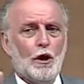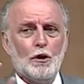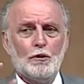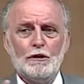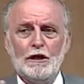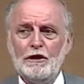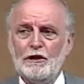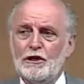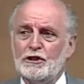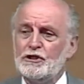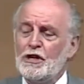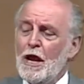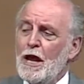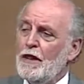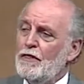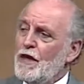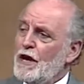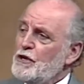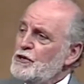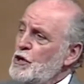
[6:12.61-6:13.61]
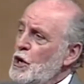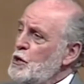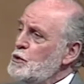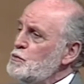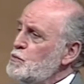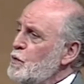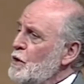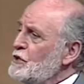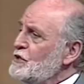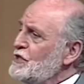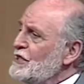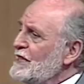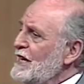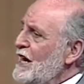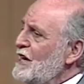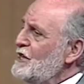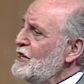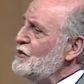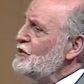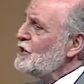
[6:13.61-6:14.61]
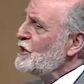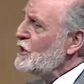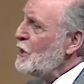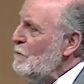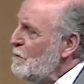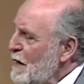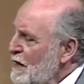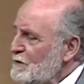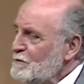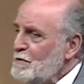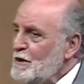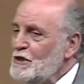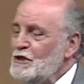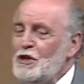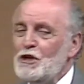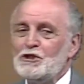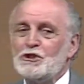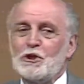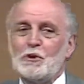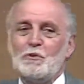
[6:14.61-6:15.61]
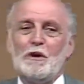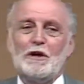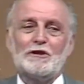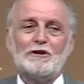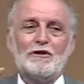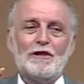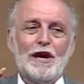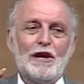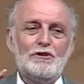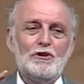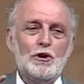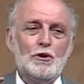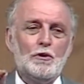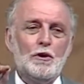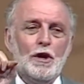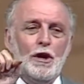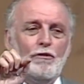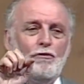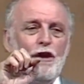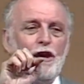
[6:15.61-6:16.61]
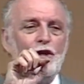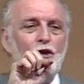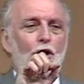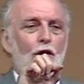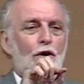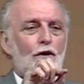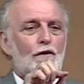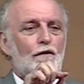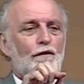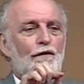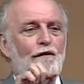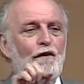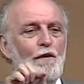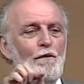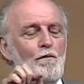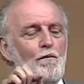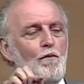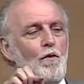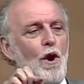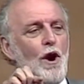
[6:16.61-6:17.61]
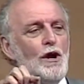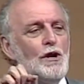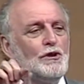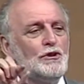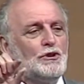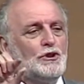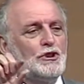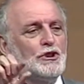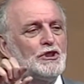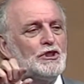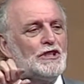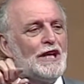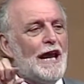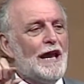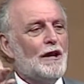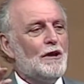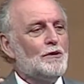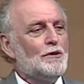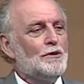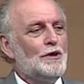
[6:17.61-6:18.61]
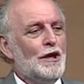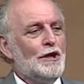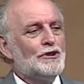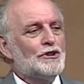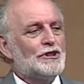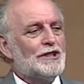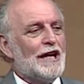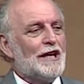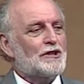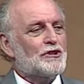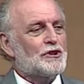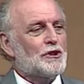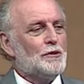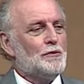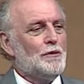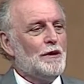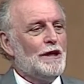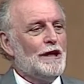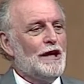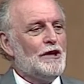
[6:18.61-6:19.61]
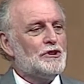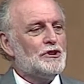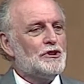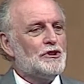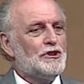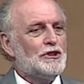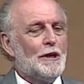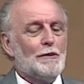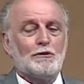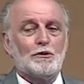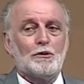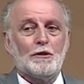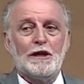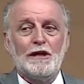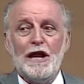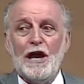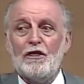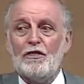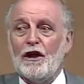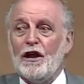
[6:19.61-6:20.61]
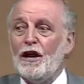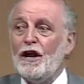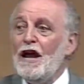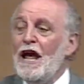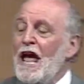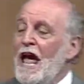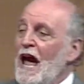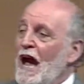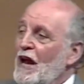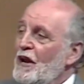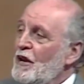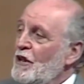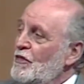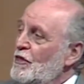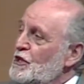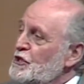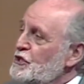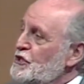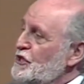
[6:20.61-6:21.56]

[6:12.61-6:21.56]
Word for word: loneliness. They don't want to get into commitment, so what do they do? They go from one shallow sexual relationship to another, and in the